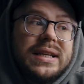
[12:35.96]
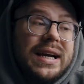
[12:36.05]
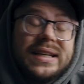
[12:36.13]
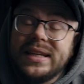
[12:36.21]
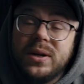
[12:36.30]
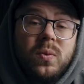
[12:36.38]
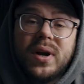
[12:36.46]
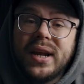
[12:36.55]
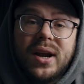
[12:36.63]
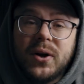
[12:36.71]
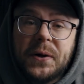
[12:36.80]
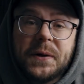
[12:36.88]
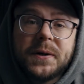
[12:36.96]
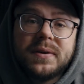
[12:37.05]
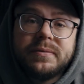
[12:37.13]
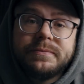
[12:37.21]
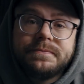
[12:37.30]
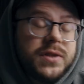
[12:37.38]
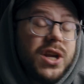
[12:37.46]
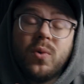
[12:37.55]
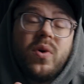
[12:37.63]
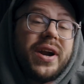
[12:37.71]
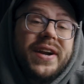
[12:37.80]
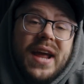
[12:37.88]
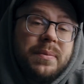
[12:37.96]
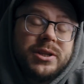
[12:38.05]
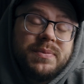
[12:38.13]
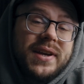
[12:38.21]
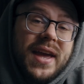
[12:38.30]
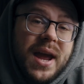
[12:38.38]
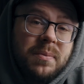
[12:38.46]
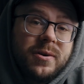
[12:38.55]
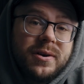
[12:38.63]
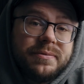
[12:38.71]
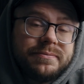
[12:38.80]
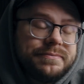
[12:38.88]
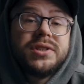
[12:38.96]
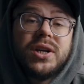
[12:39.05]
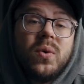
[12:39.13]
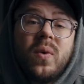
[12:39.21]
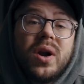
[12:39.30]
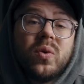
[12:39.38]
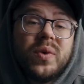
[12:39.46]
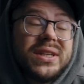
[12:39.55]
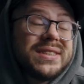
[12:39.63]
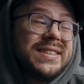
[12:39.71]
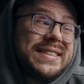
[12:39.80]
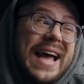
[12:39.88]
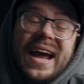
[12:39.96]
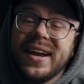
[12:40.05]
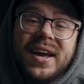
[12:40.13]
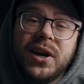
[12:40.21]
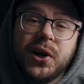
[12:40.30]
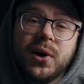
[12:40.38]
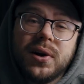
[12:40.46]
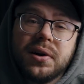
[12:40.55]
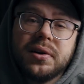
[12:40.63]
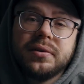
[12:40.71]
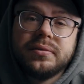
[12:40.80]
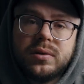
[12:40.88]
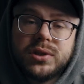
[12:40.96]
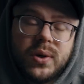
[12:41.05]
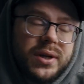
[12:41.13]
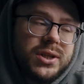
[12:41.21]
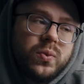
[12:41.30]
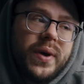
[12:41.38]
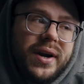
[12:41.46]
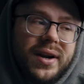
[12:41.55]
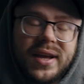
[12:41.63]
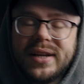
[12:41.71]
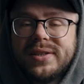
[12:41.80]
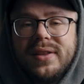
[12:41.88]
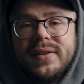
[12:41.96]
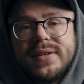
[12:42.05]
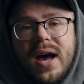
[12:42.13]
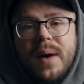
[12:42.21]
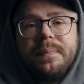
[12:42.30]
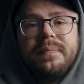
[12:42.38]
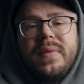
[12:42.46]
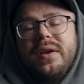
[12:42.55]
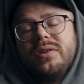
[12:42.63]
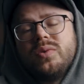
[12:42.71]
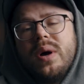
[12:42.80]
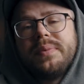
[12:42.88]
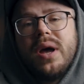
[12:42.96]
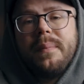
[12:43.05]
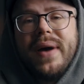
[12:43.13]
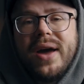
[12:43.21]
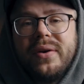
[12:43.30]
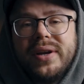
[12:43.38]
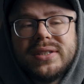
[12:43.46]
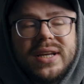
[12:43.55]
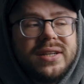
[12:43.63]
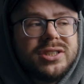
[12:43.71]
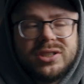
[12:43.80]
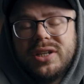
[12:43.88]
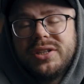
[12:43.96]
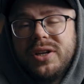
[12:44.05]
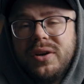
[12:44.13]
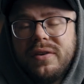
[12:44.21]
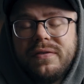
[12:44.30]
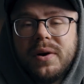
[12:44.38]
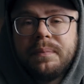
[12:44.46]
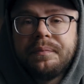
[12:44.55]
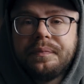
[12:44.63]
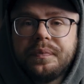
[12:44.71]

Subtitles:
I didn't want to get hurt, didn't want to damage my camera, didn't want to risk Zach getting hurt, so I just waited to get to the top, swapped out batteries, and just continued to film.